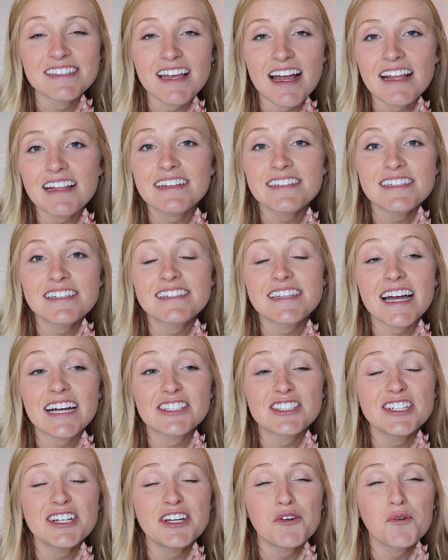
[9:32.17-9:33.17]
Silence is
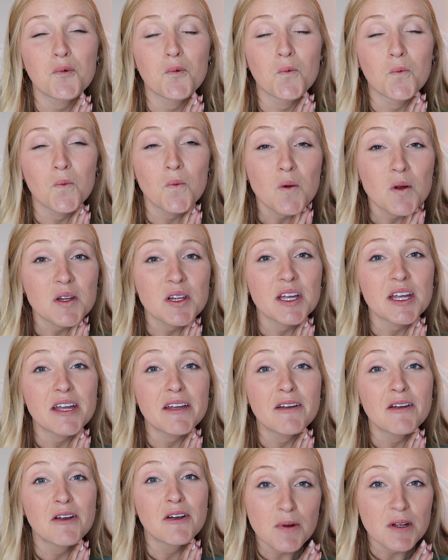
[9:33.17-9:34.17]
actually
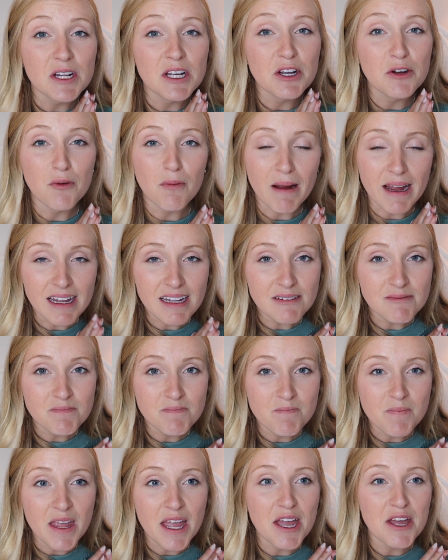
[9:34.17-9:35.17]
really, really great
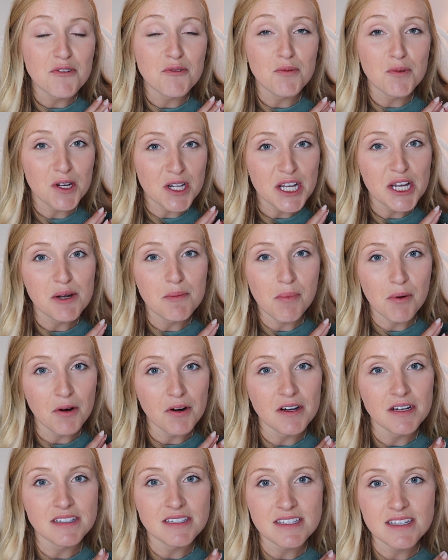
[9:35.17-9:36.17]
and really
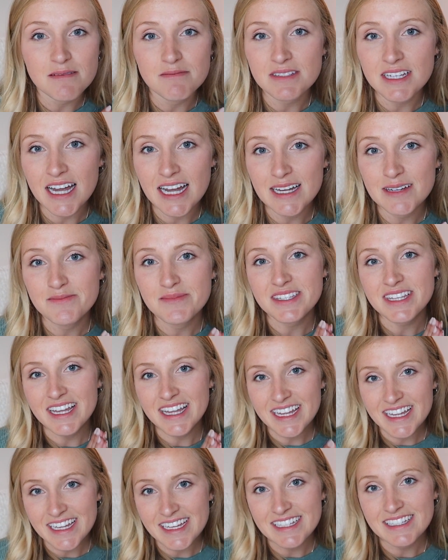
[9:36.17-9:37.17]
important sometimes
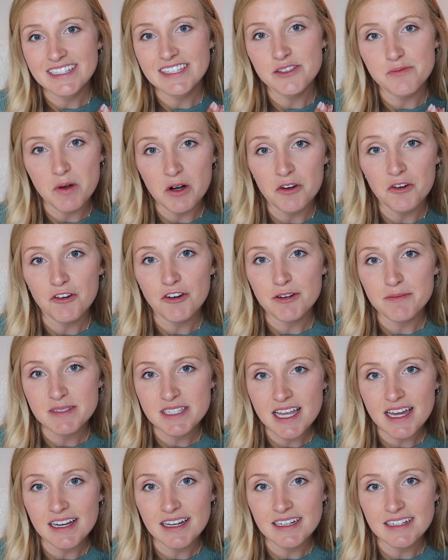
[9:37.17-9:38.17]
in small group
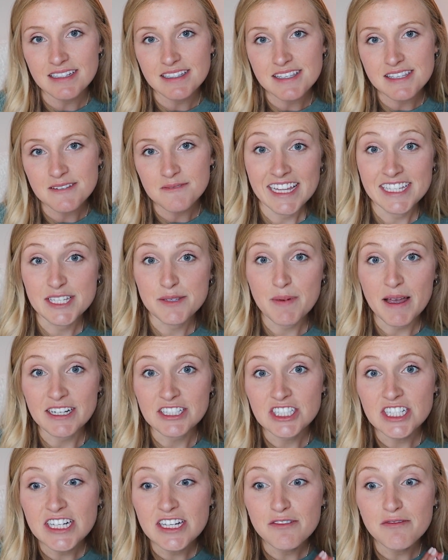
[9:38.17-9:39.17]
settings.
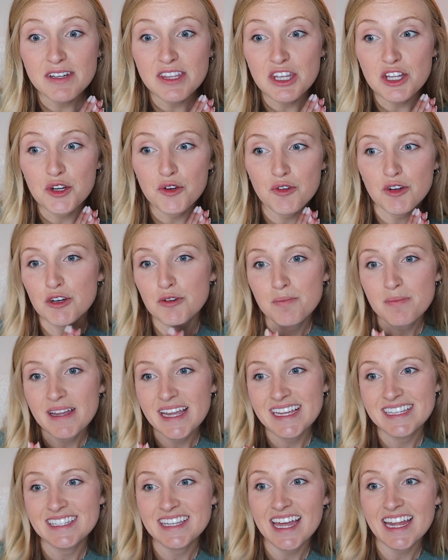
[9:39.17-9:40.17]
Especially when the group
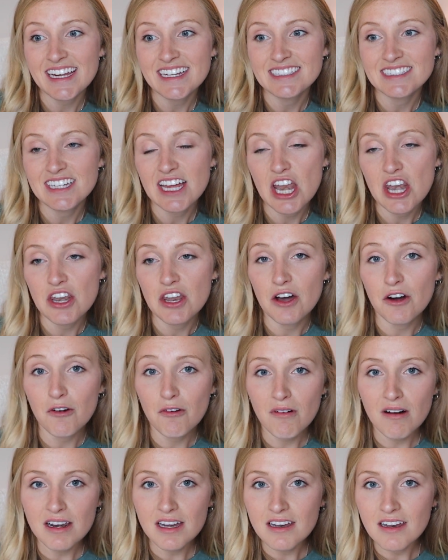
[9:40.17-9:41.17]
is getting to know
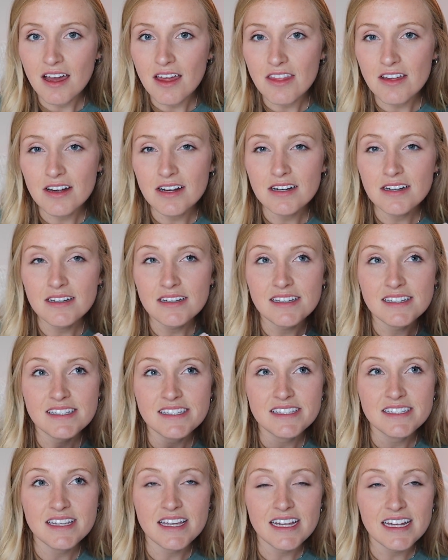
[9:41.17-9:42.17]
one another,
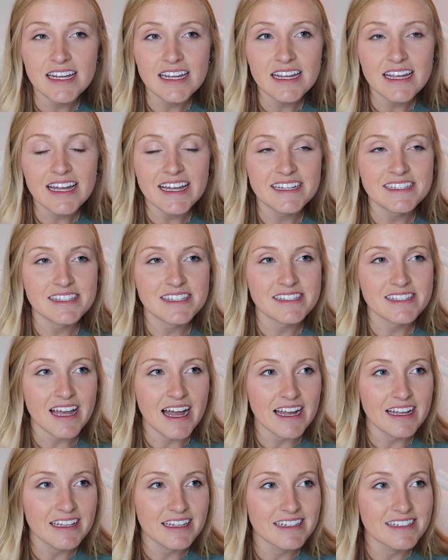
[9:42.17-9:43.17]
sitting in
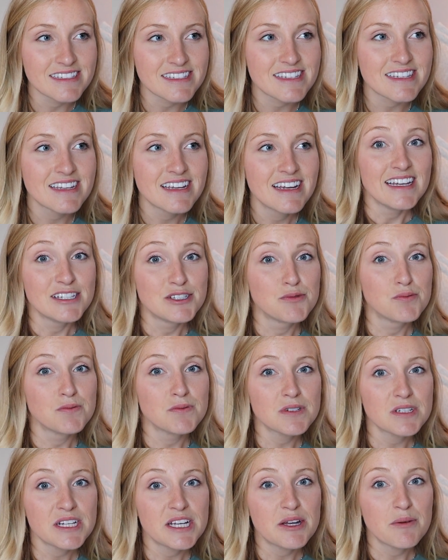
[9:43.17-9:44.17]
silence is
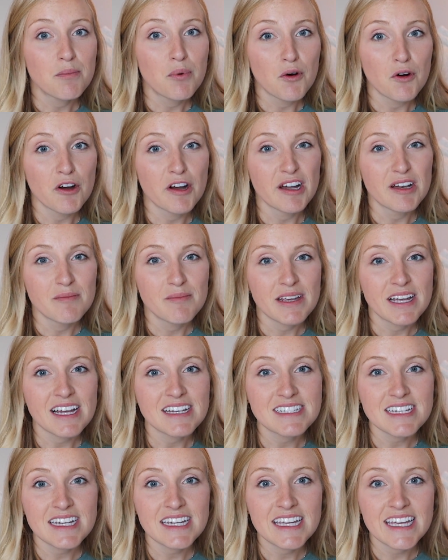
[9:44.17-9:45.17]
really important
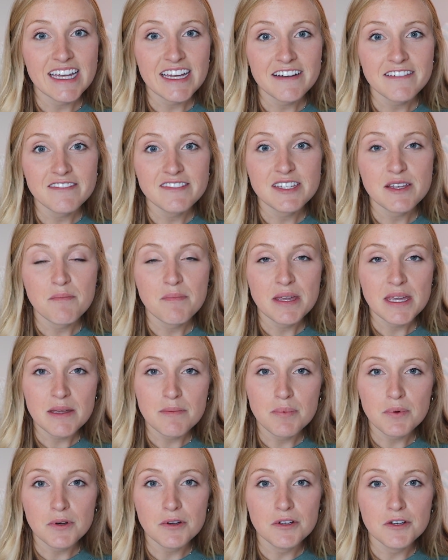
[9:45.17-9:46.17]
because it gives
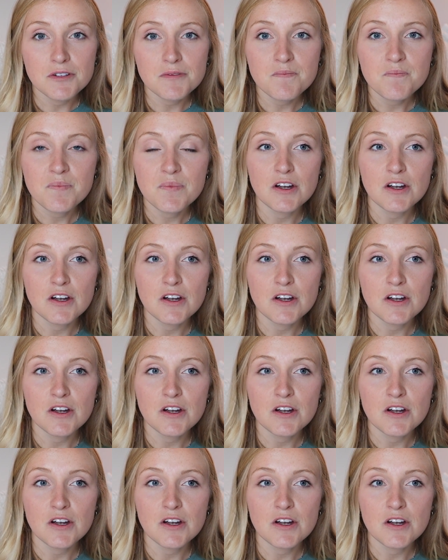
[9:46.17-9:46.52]
people,